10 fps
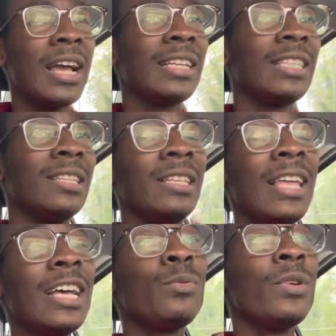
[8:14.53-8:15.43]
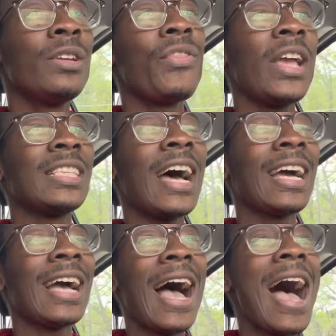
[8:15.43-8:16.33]
Like, that's one of the things
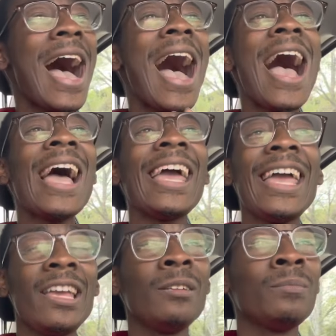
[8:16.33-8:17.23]
I hate.